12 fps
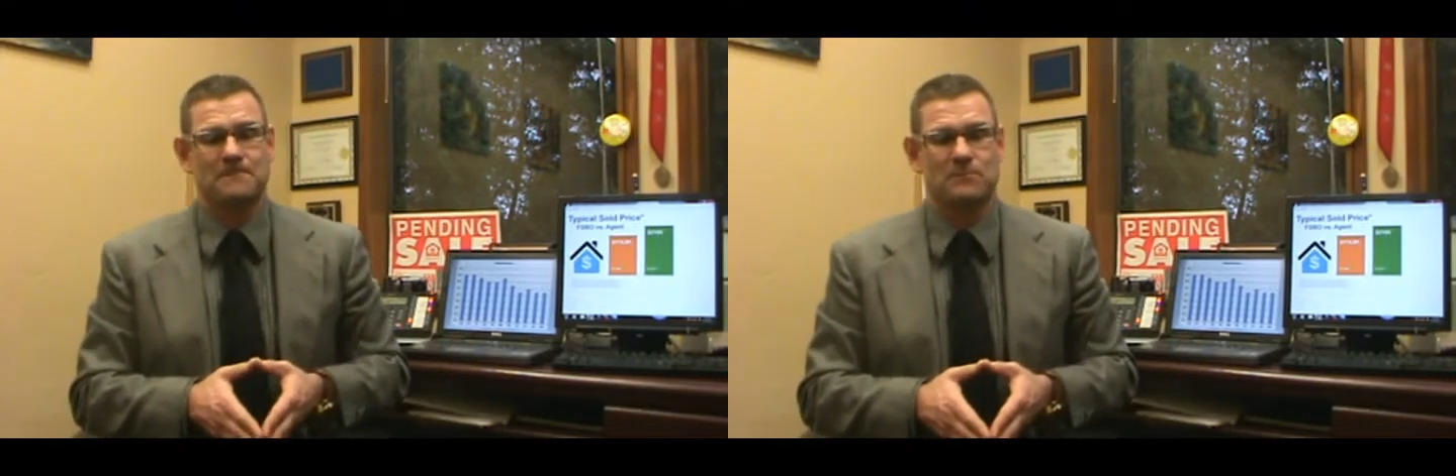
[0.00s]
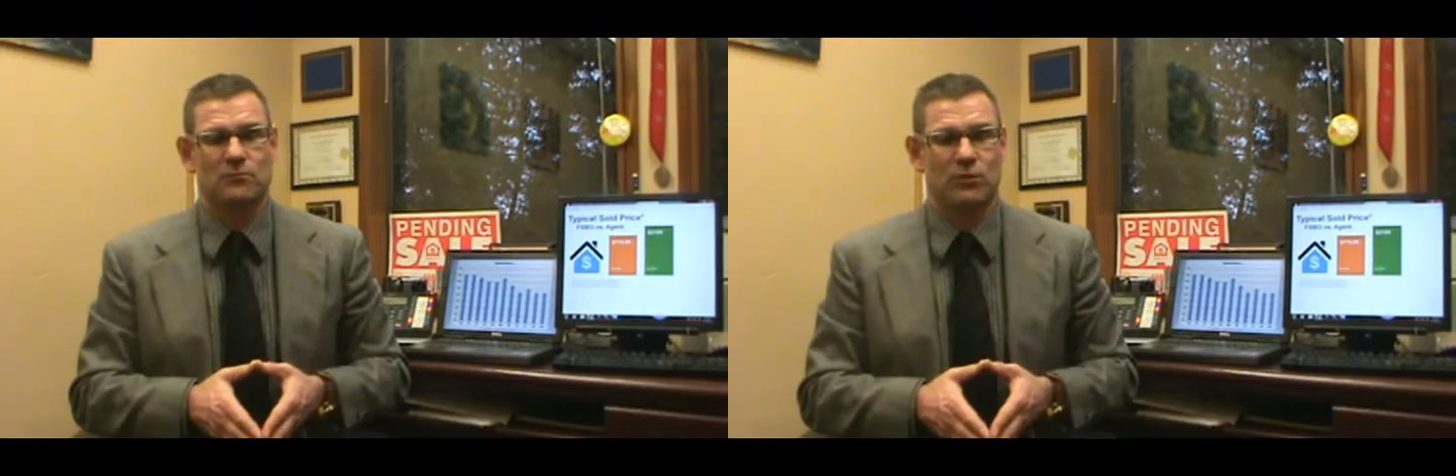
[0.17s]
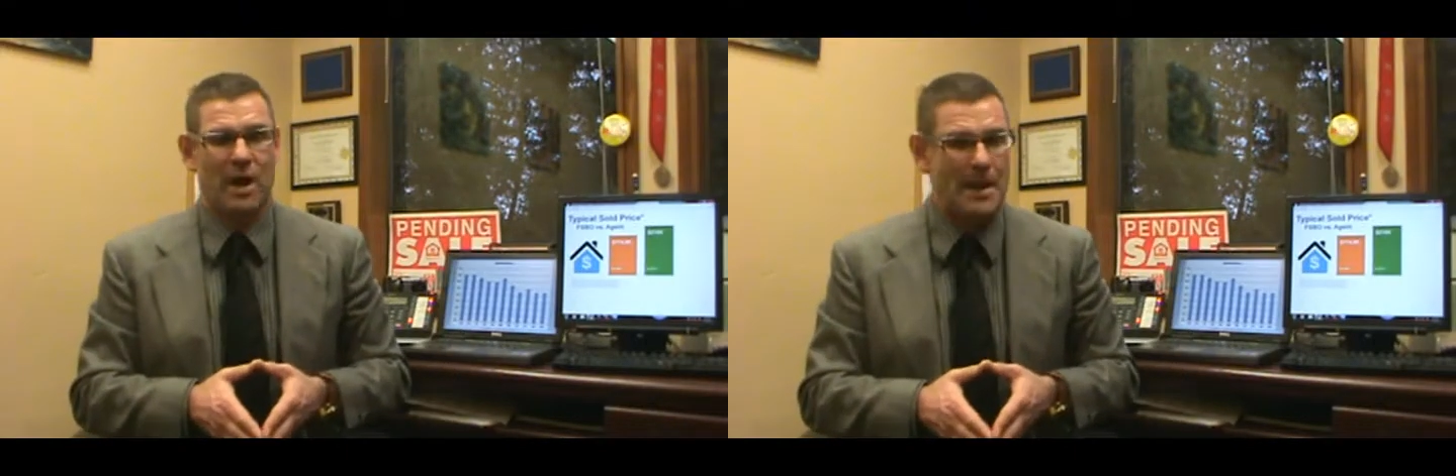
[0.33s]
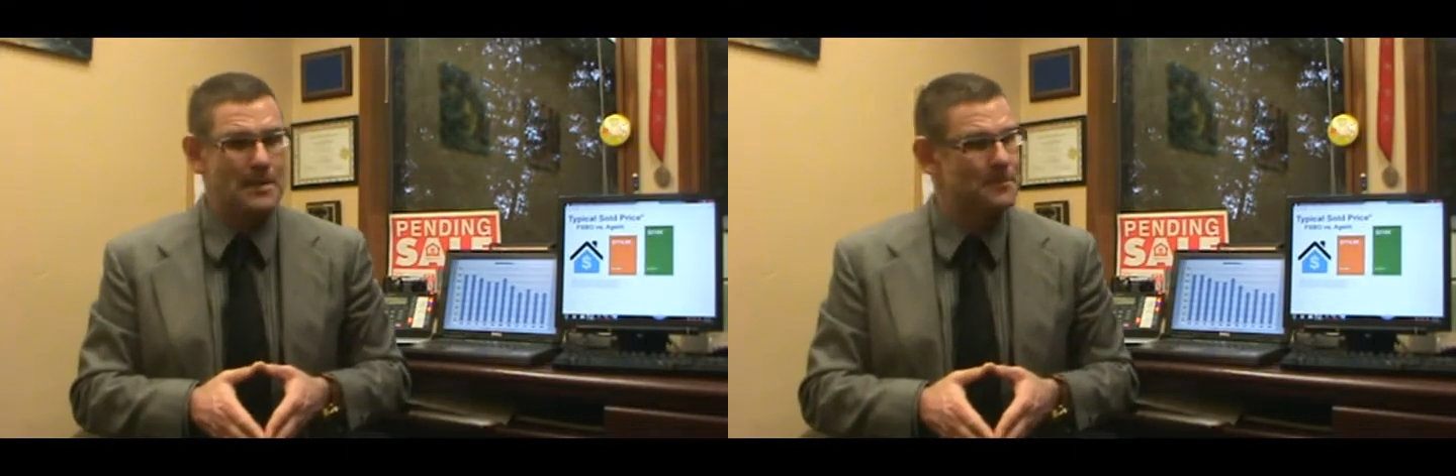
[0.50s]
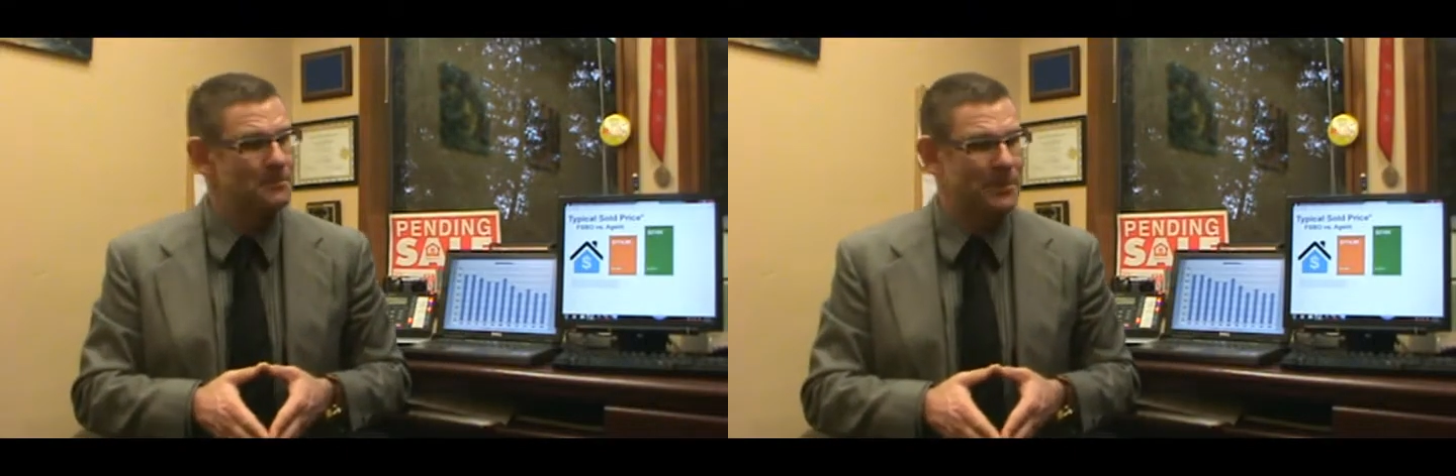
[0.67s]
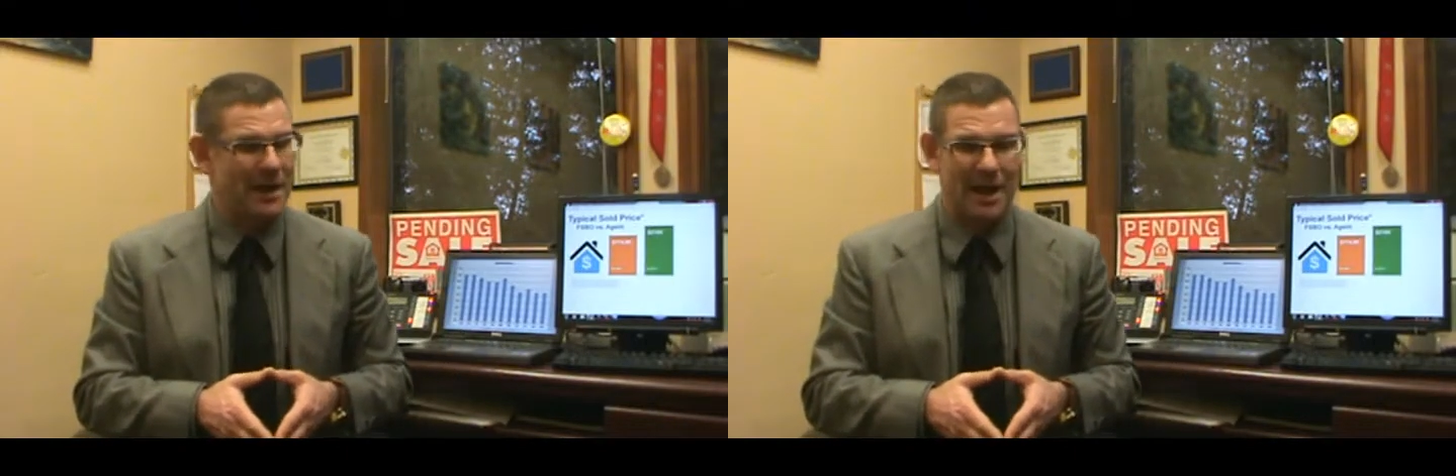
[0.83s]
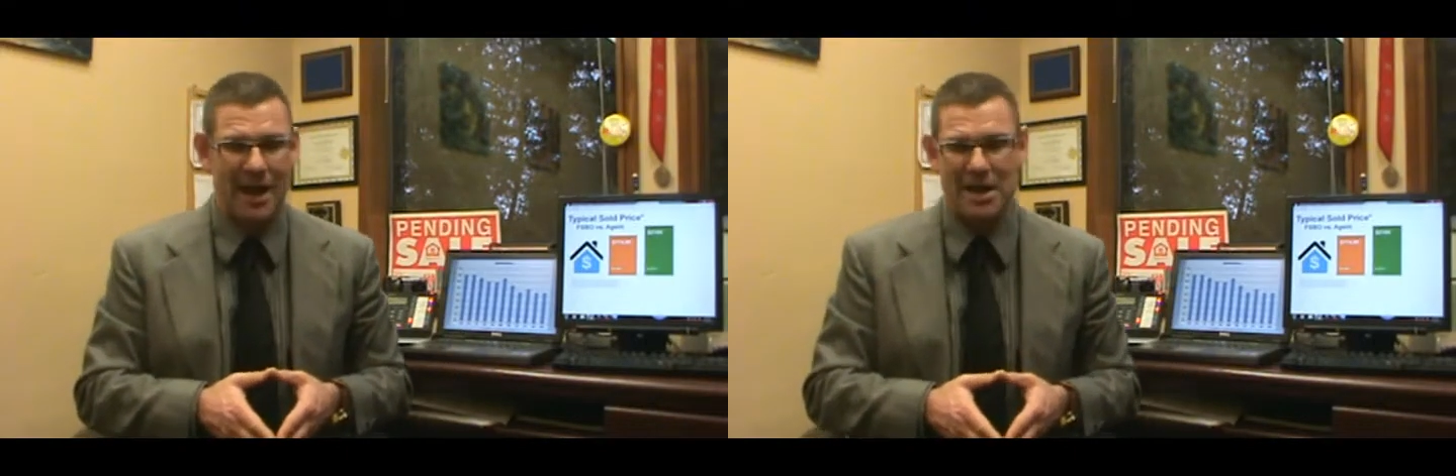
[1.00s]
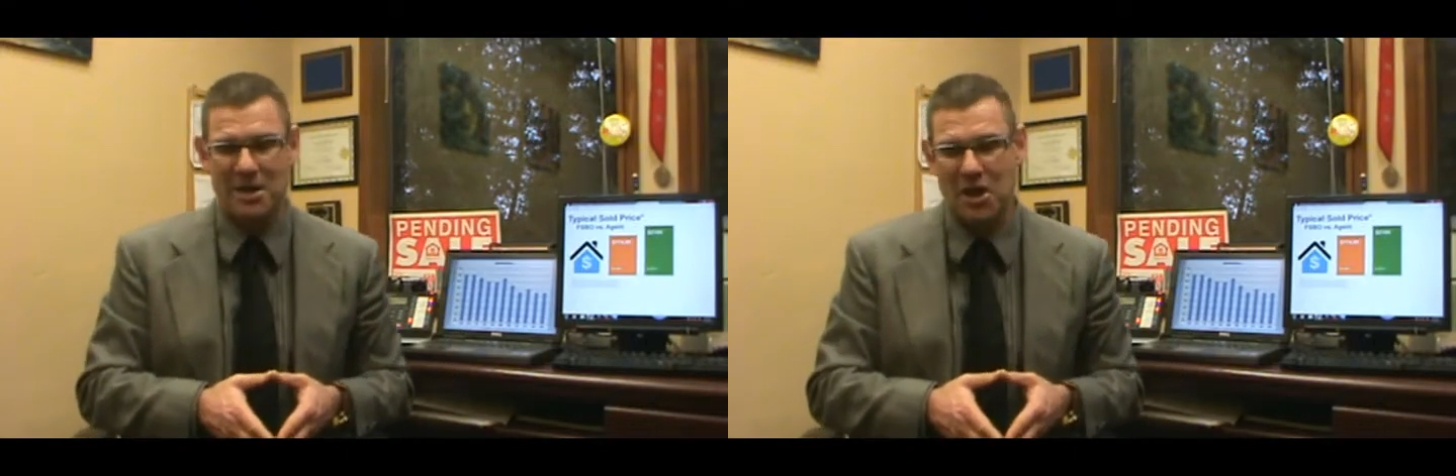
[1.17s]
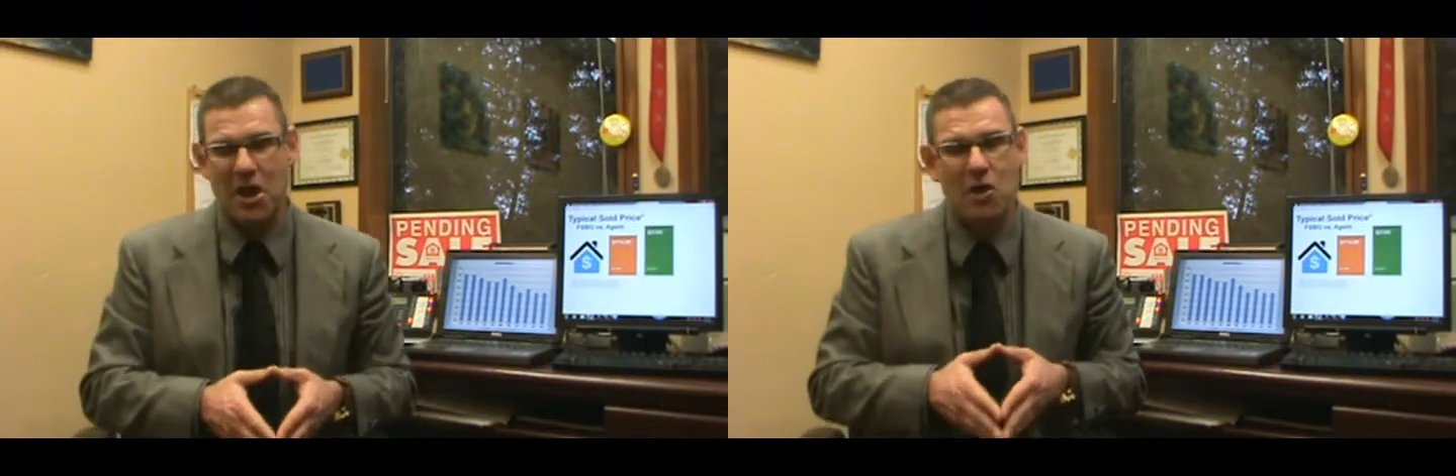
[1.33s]
right? But I
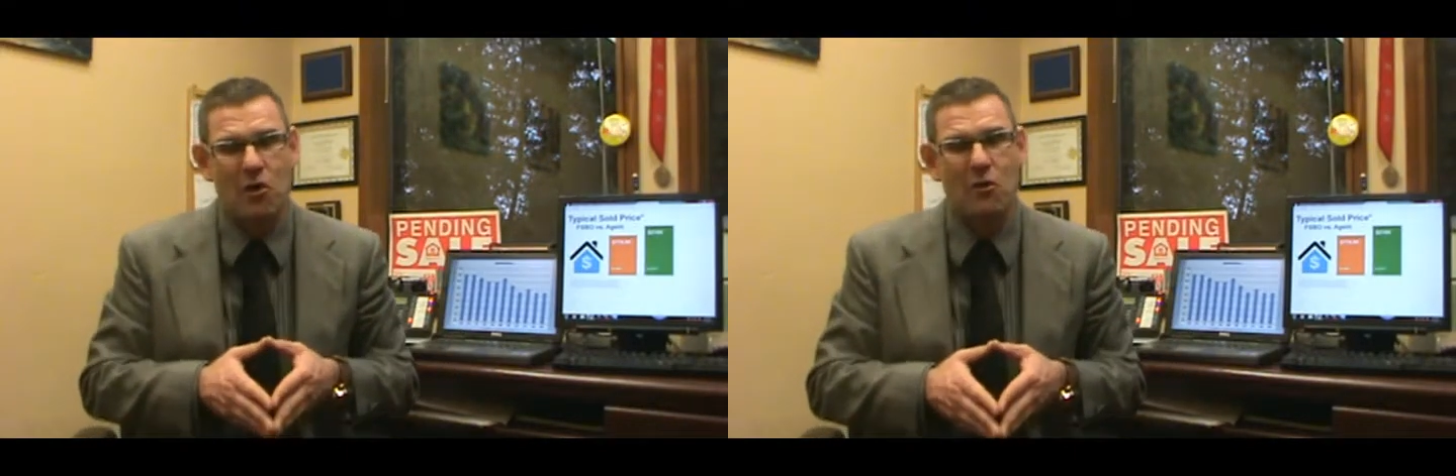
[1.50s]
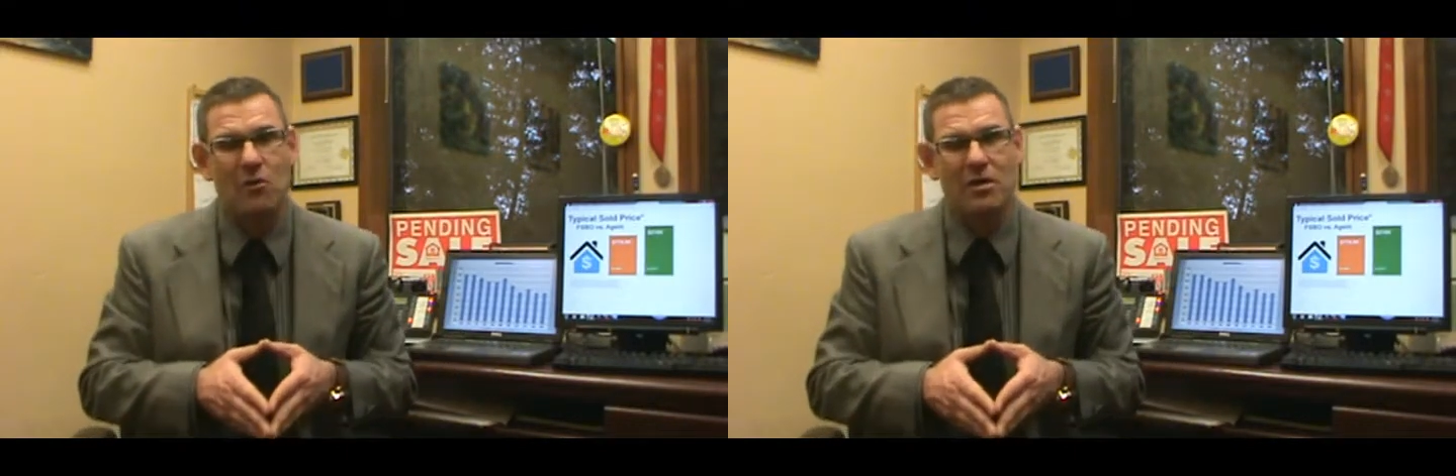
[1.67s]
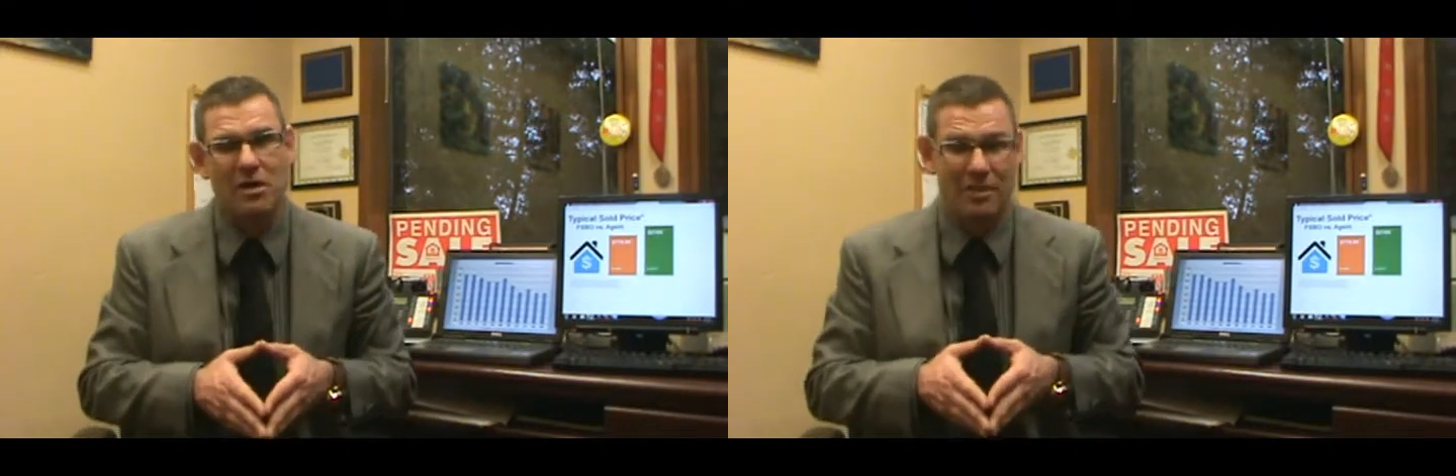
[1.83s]
know